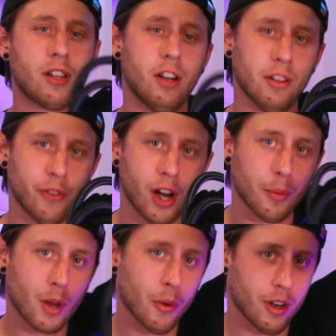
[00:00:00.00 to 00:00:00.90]
kind of
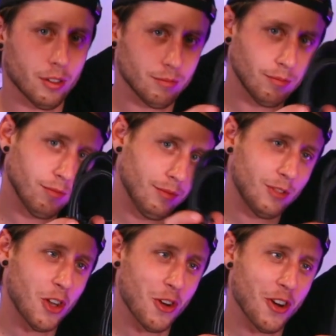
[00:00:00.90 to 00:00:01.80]
vibe going on.
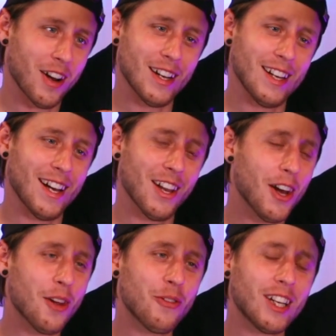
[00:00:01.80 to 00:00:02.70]
Right? And
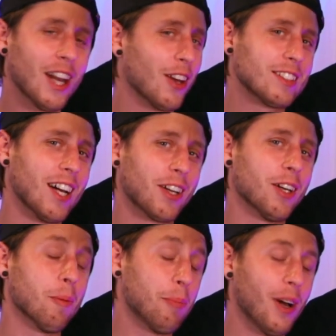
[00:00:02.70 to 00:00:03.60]
I don't think that looks that good